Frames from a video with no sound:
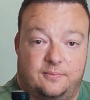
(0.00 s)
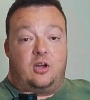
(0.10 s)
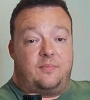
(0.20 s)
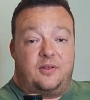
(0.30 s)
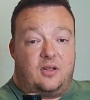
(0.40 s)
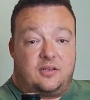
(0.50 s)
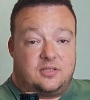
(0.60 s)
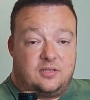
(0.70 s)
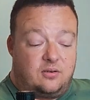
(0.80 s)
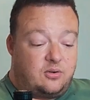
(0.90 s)
Well, I hope you liked
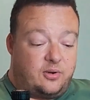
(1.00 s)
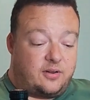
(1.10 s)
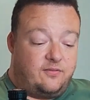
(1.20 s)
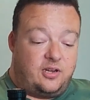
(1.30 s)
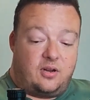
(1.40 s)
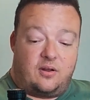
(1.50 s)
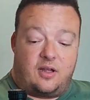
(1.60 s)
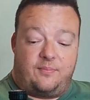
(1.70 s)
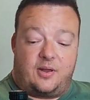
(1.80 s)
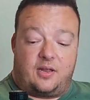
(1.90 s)
this little quick
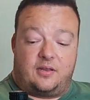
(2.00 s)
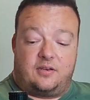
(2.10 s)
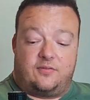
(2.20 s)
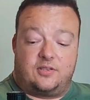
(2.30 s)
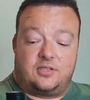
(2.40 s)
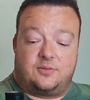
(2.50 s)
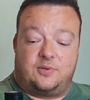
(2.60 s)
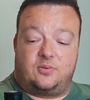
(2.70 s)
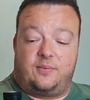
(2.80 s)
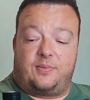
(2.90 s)
video about the differences
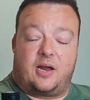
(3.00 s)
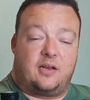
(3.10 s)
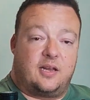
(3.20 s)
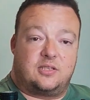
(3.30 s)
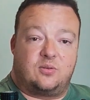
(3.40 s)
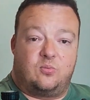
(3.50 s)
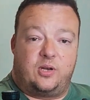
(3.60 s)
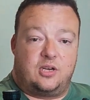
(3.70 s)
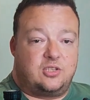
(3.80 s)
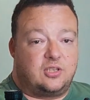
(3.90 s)
between parallax,
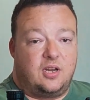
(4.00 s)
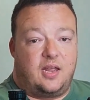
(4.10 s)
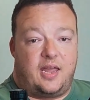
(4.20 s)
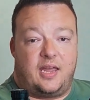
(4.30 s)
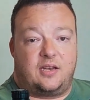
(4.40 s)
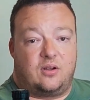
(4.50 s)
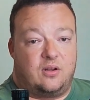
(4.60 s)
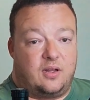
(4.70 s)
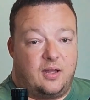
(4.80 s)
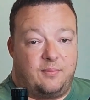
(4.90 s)
windage, and